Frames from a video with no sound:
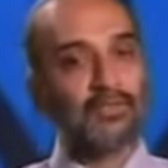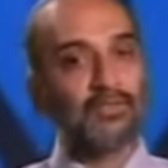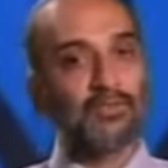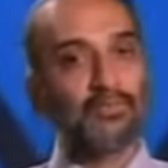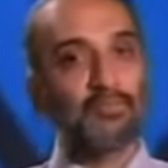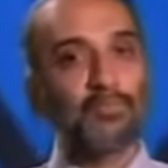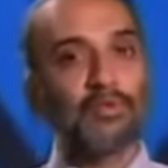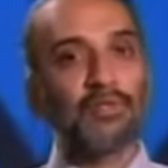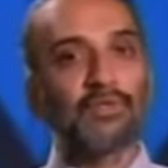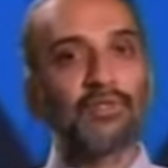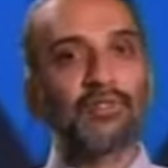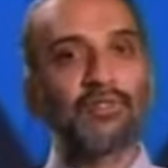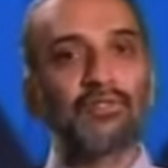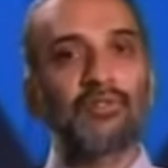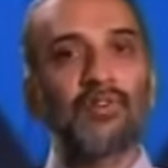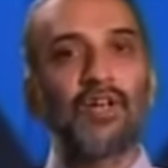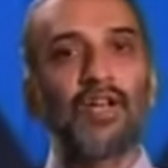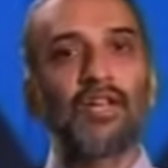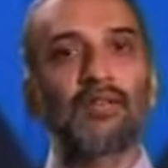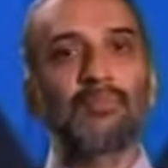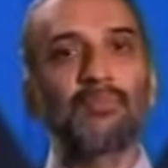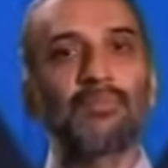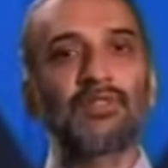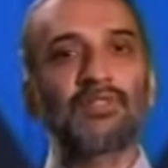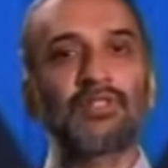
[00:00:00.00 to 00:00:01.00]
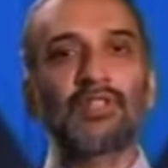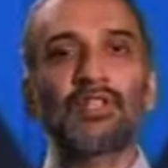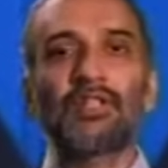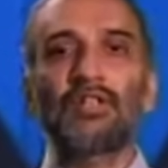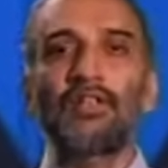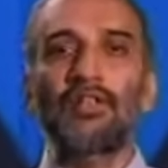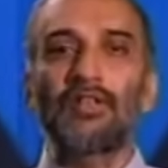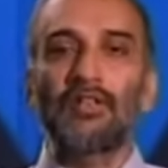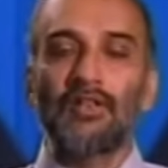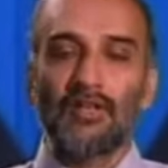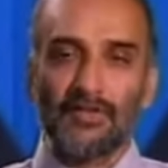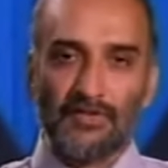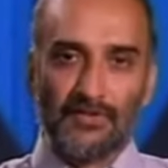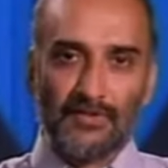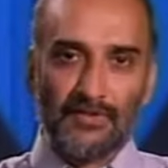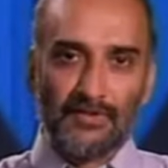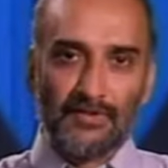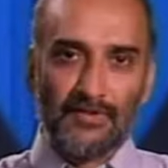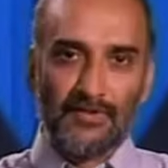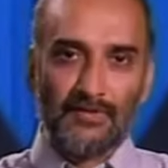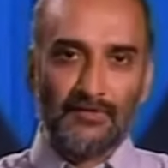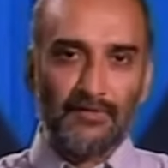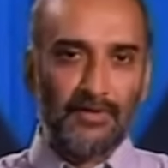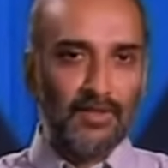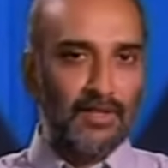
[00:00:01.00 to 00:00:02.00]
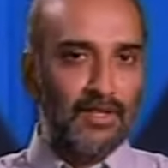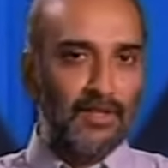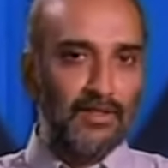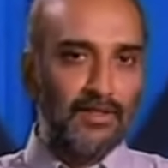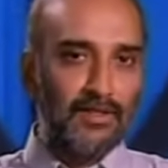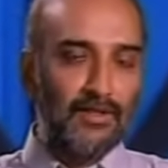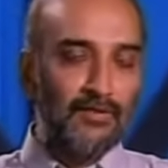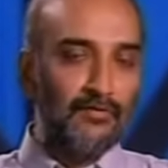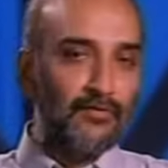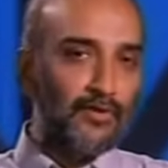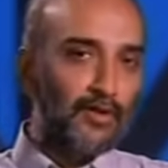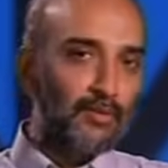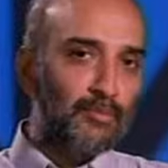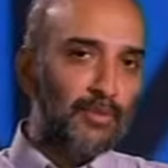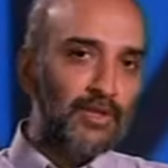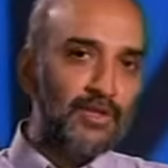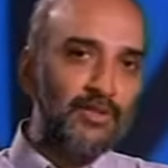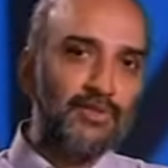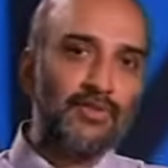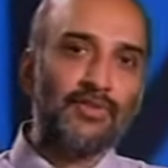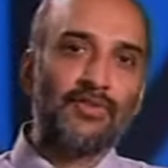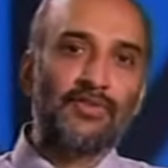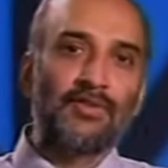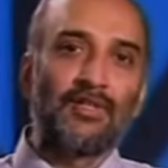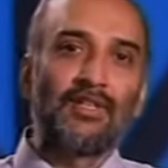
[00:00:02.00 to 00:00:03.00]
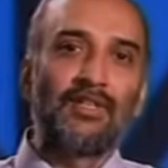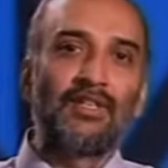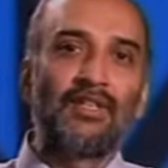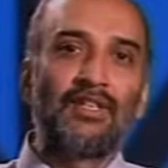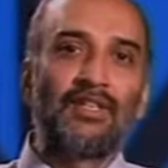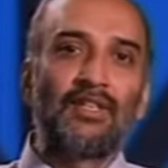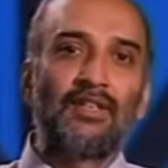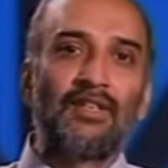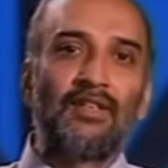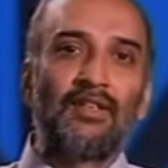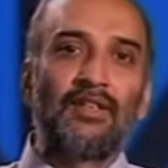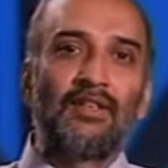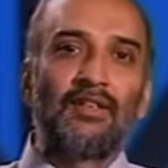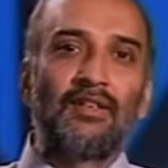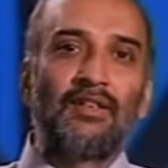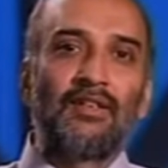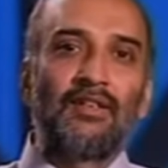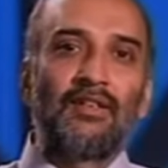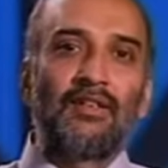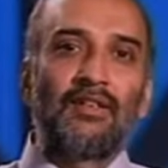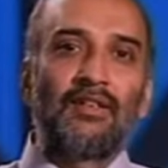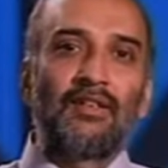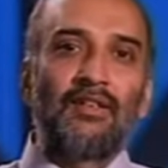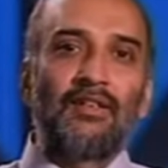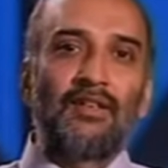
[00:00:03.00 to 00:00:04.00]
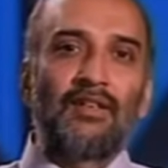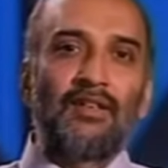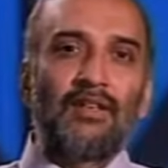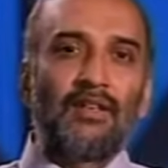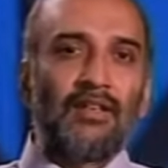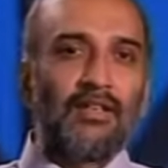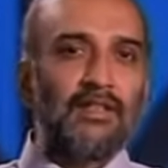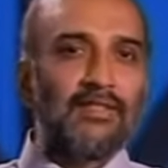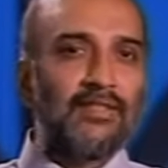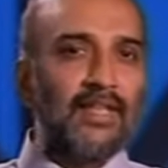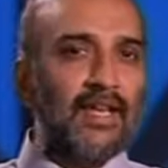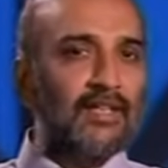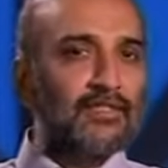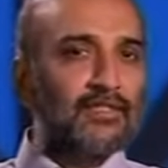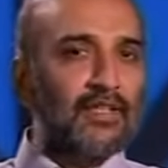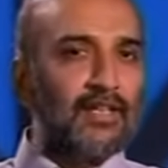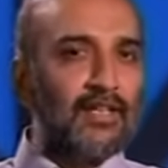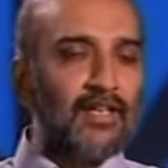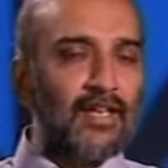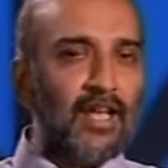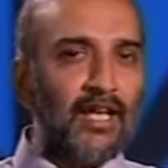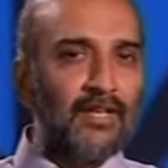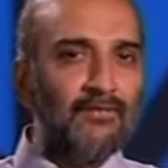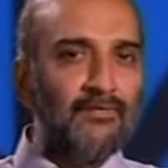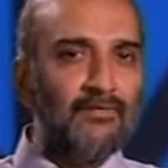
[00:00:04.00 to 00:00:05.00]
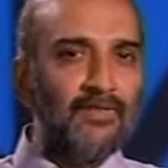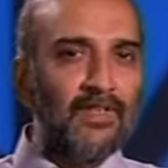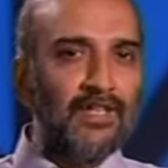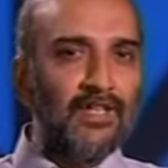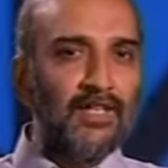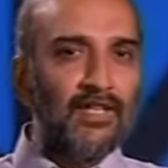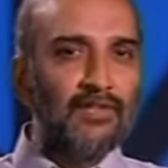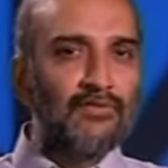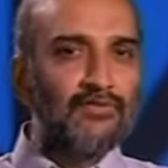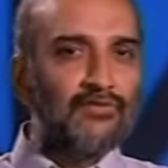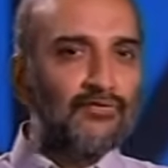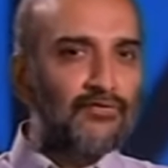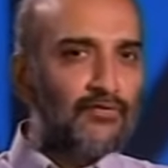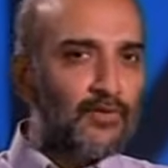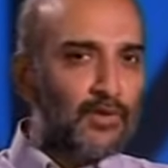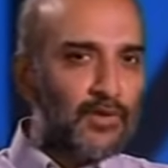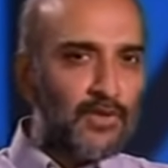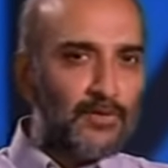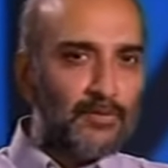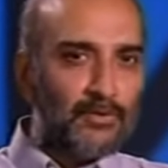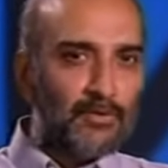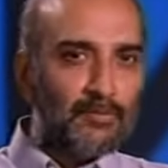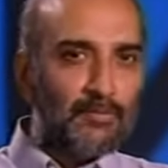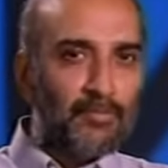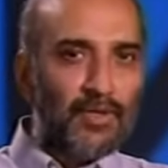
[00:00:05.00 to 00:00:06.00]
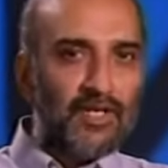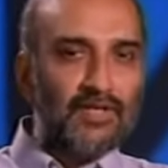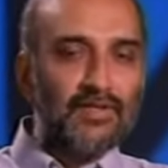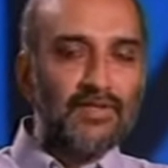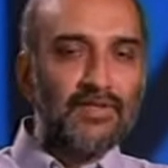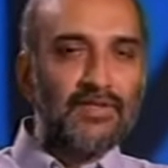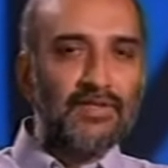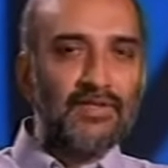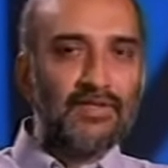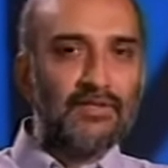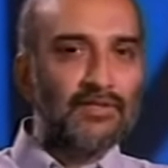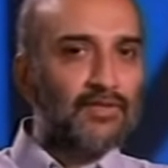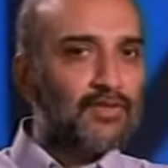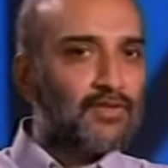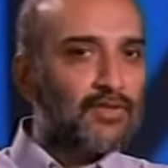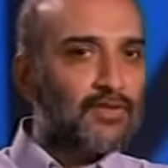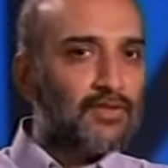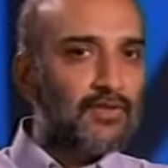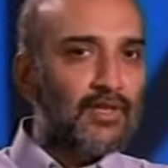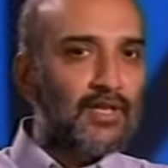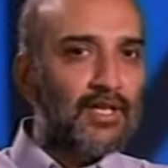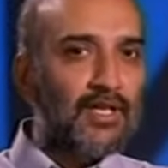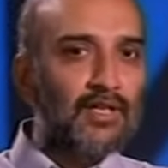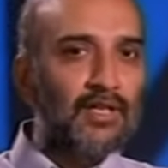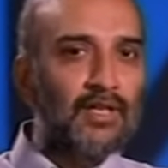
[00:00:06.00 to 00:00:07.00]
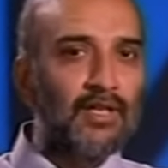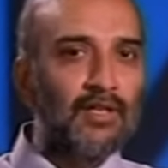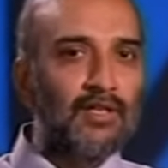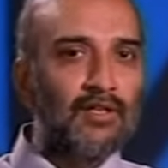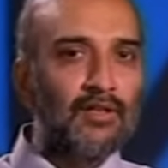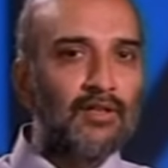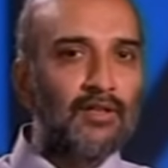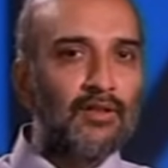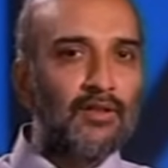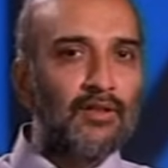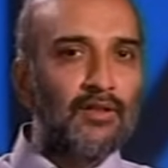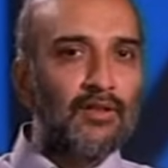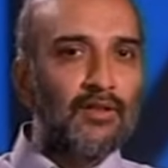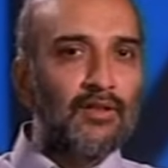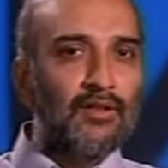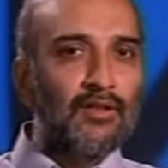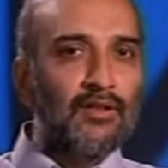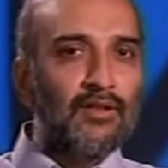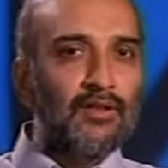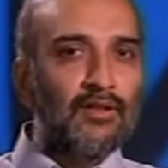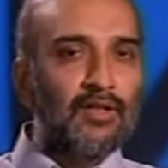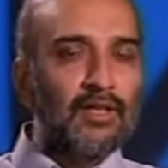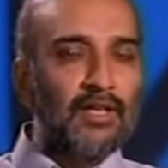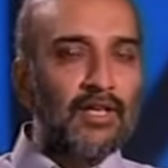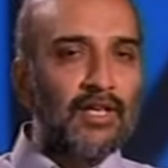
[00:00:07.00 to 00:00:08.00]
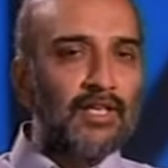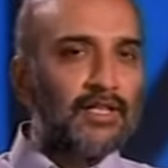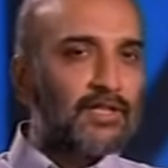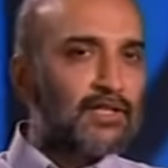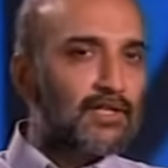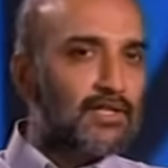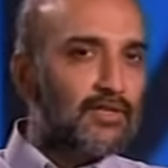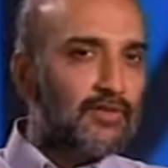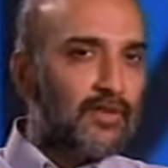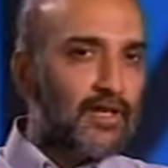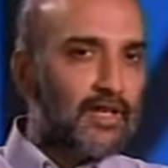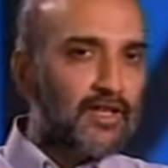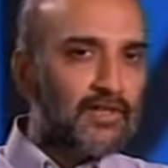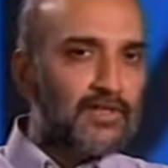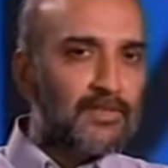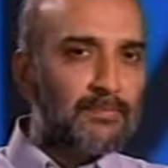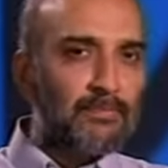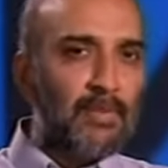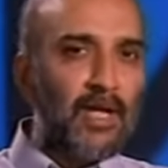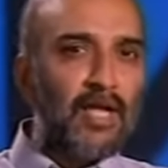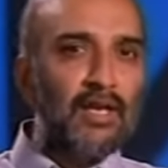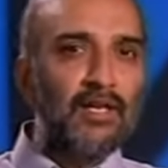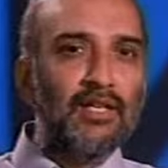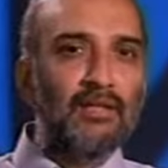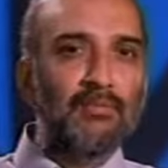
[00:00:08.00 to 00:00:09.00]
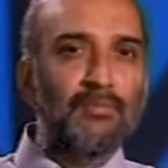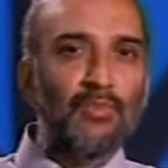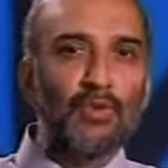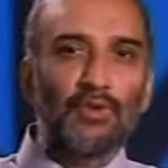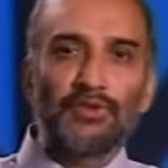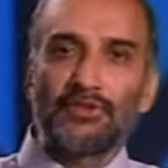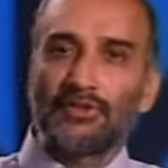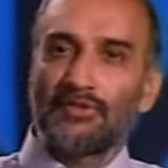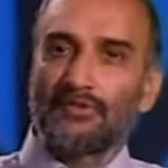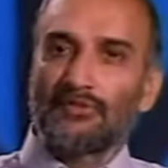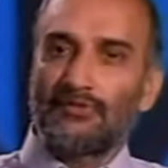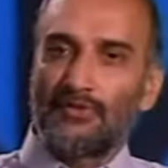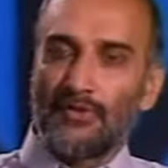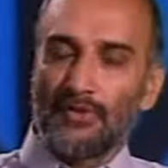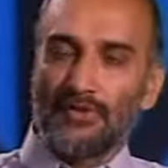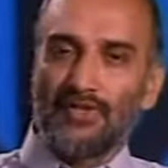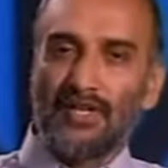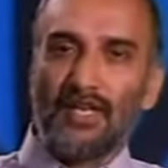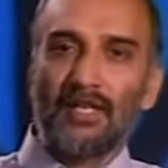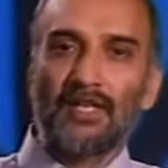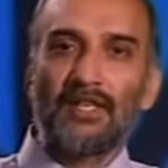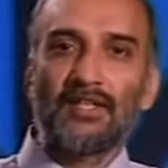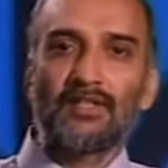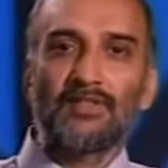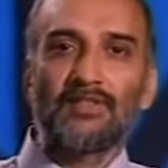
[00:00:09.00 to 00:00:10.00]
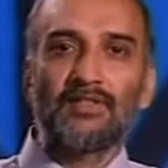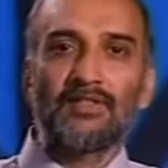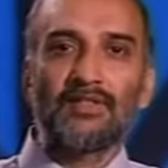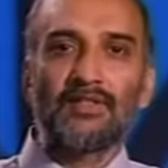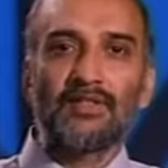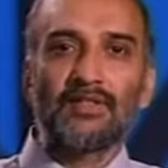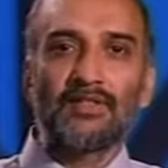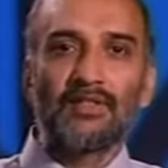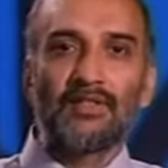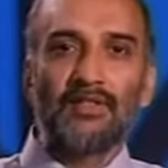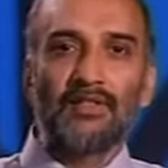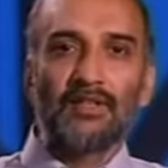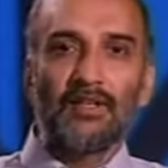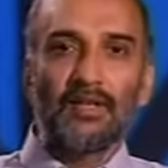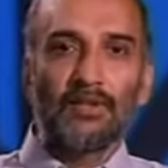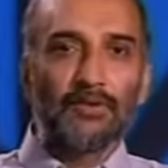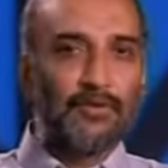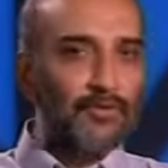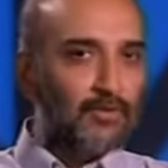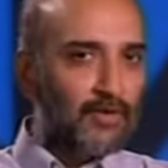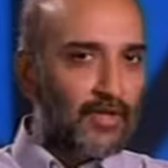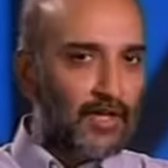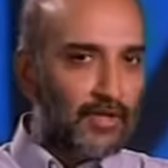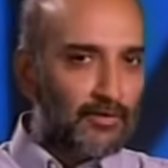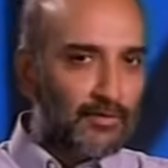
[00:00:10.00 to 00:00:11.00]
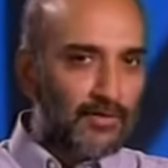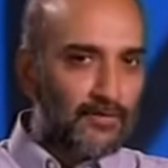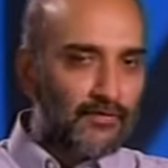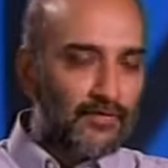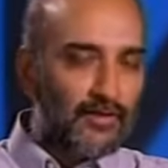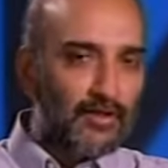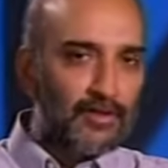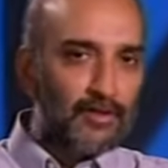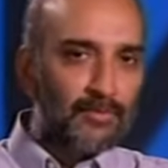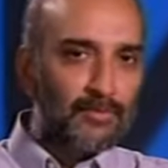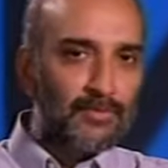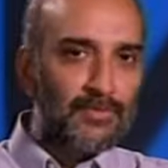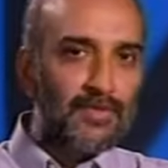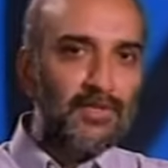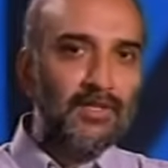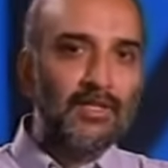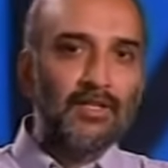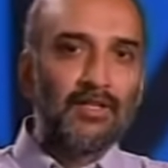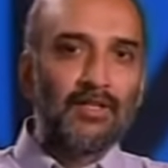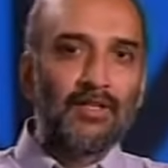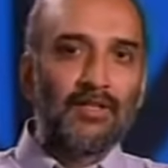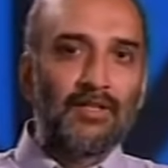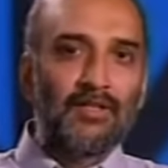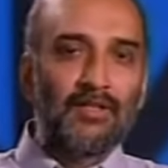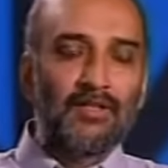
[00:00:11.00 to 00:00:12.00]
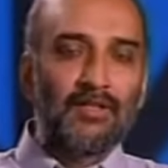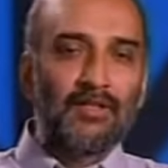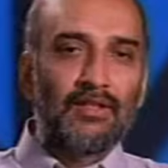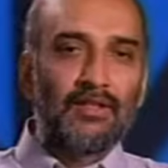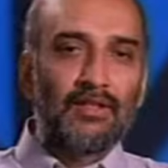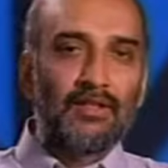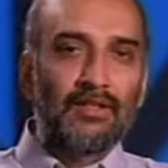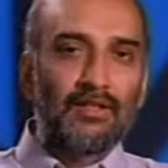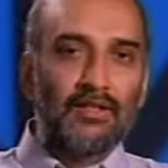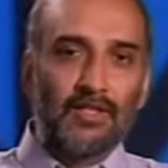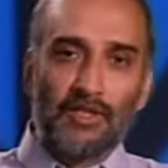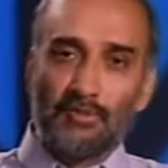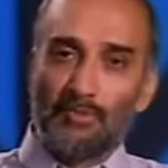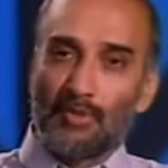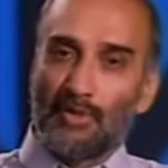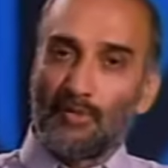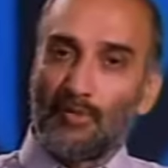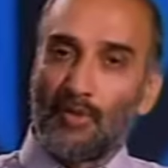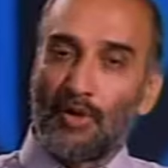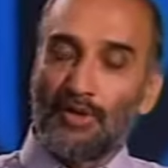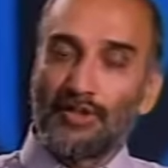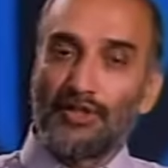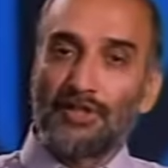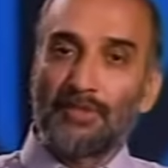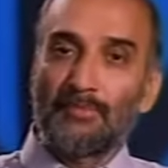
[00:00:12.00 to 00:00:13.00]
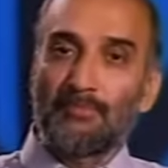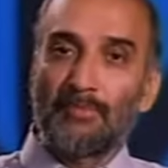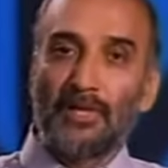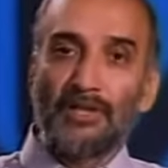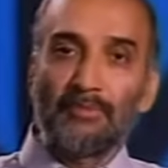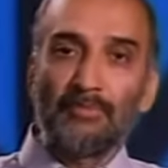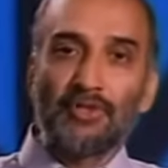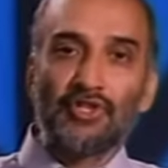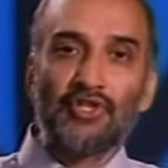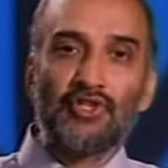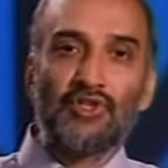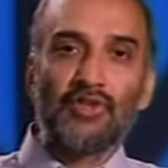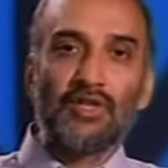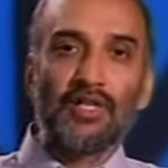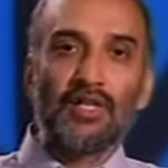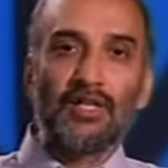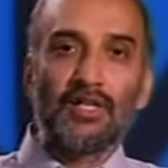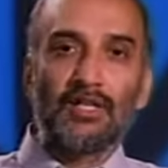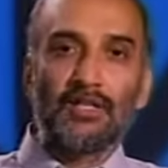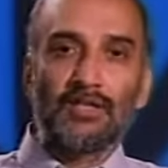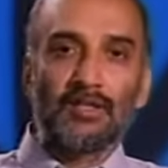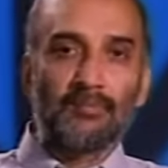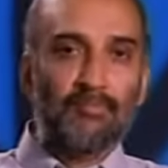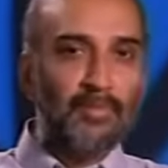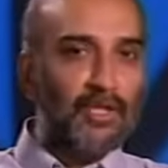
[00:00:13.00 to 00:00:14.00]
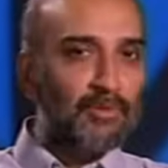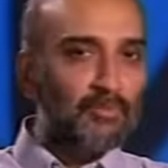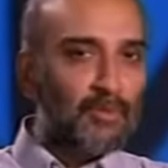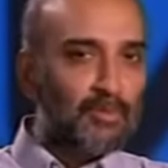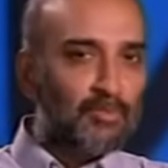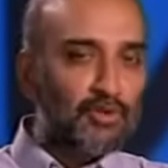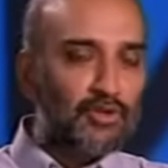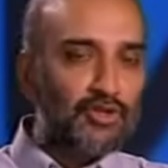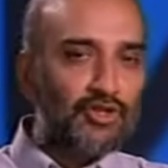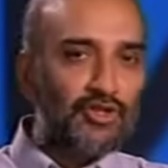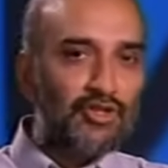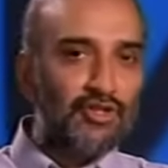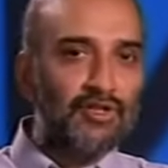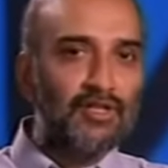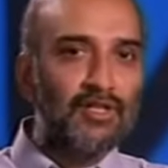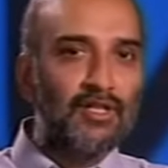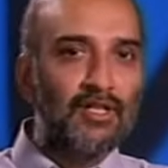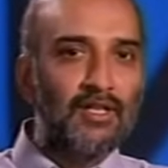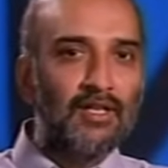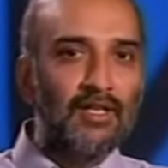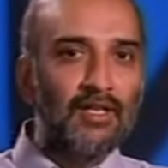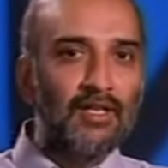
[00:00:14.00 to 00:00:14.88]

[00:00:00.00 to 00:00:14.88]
has been described as a colossus of the Indian film industry. He's had a lively and forceful presence on the screen in a career spanning more than four decades and 300 films. He's been awarded the Padma Shri and the Padma Bhushan,